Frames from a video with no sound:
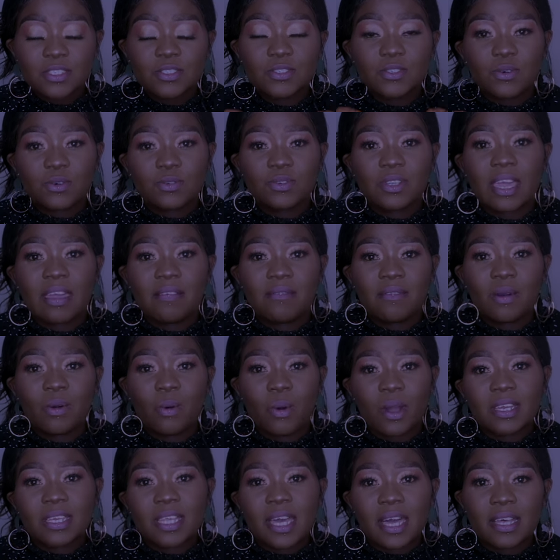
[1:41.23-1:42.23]
don't ever
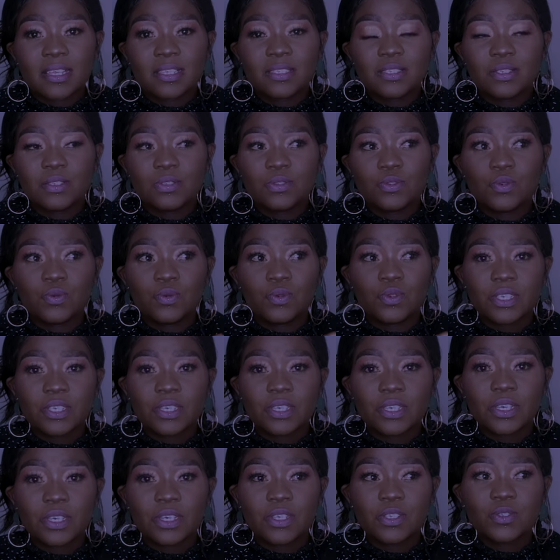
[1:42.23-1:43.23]
want us to
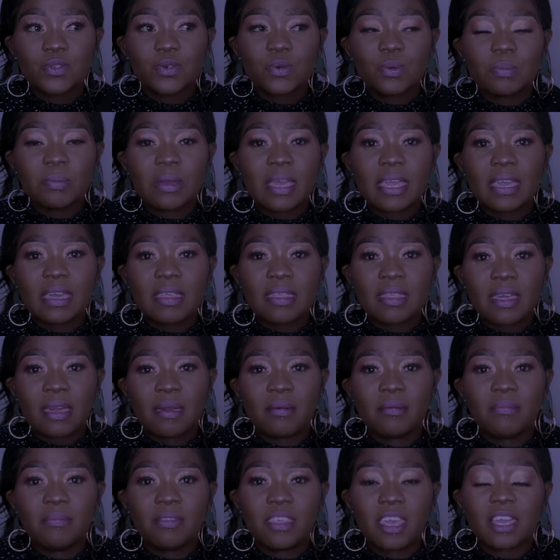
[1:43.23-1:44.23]
make
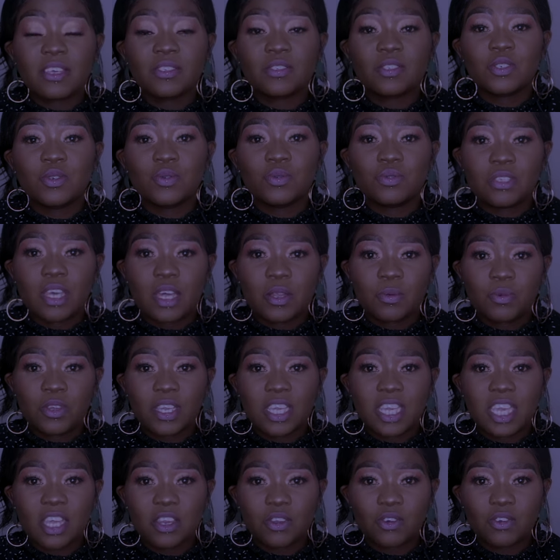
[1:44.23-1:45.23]
them the excuse that
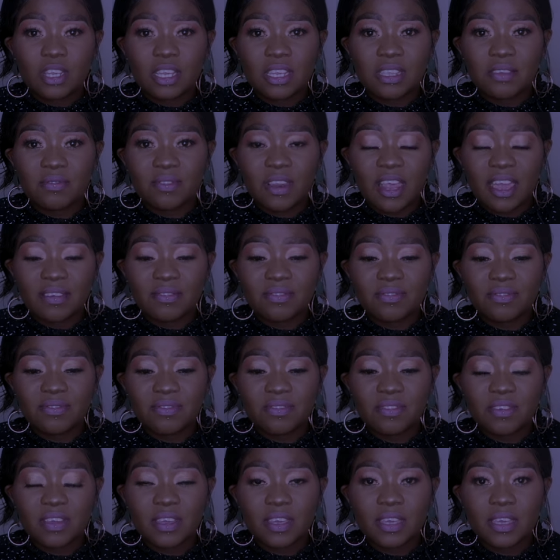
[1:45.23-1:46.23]
we cannot live life.
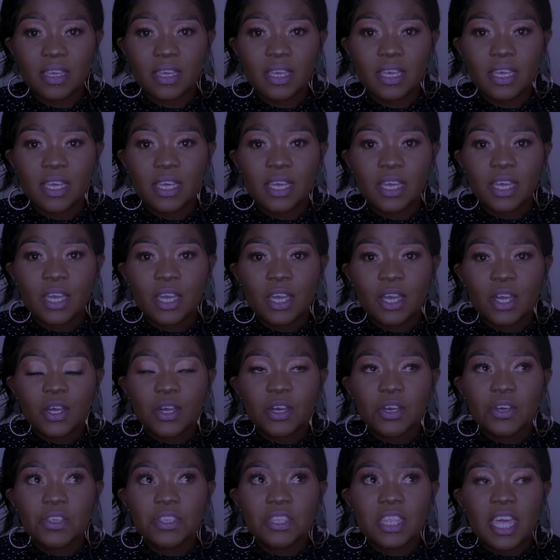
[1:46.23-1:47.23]

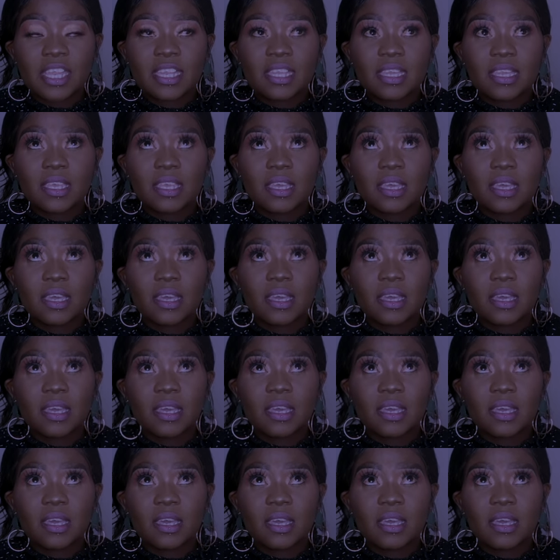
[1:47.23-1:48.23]
That
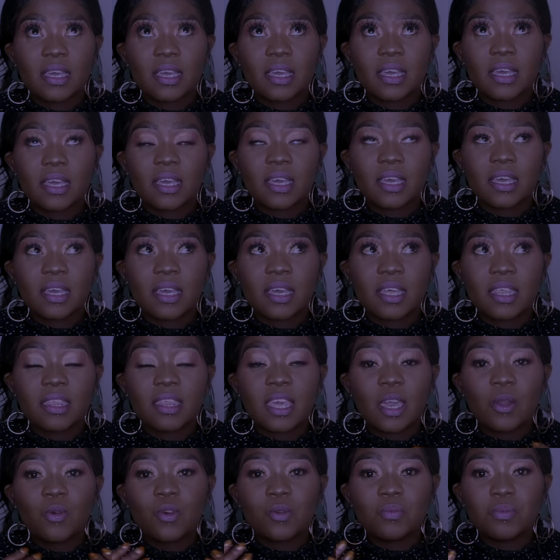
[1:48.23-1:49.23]

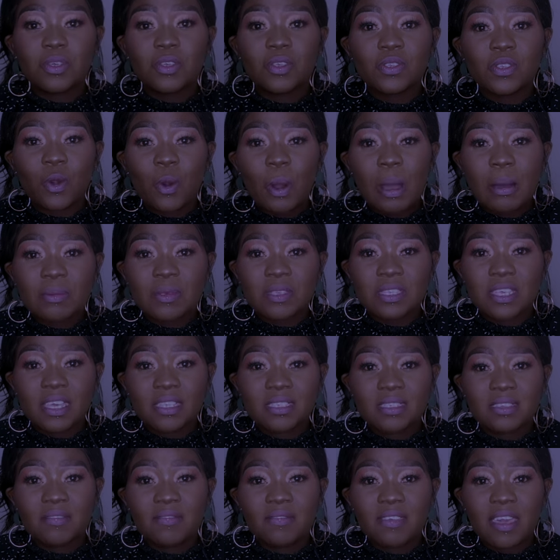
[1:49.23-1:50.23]
they would be so
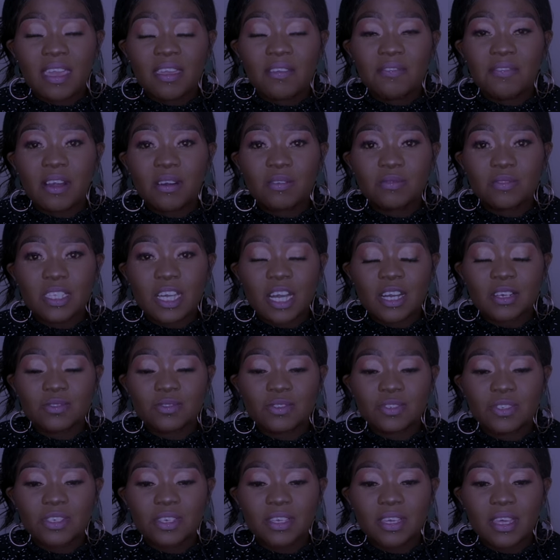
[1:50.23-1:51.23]
upset if they found
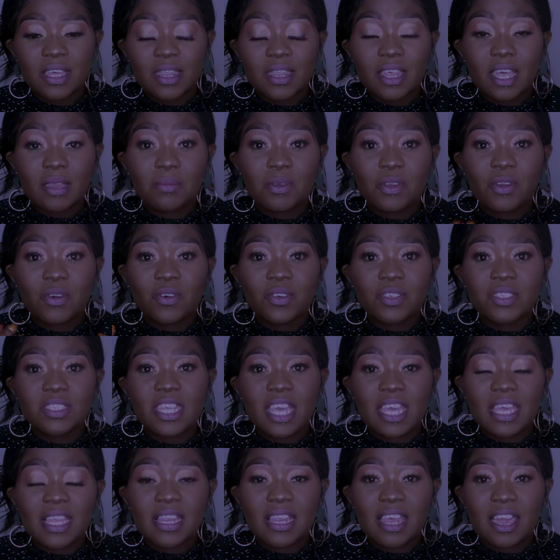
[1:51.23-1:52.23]
out that because
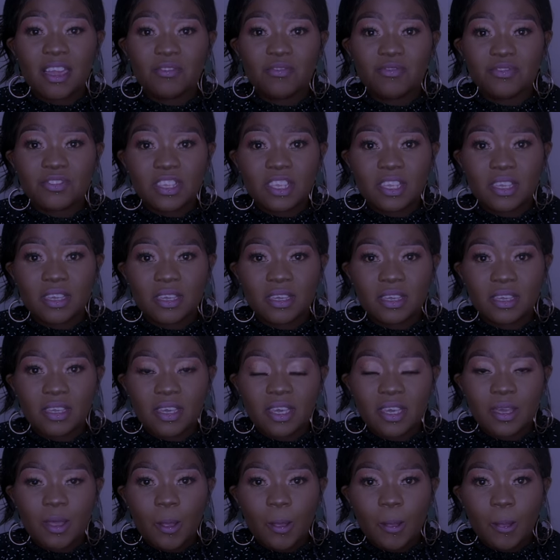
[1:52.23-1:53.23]
they left
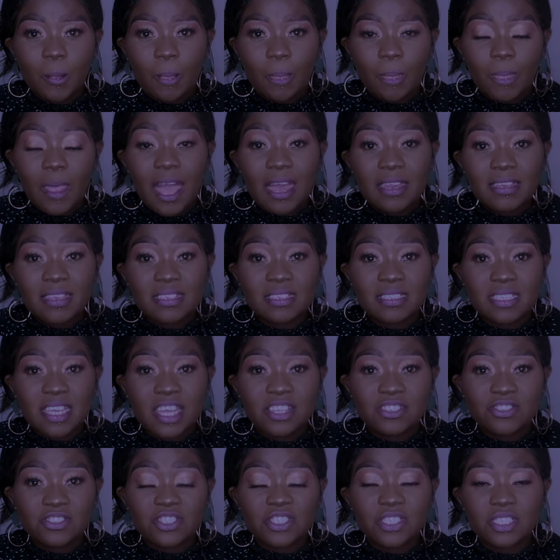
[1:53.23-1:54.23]

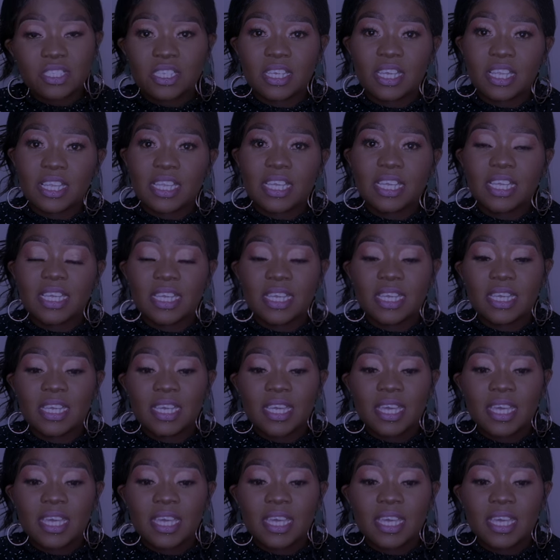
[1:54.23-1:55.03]
unintentionally,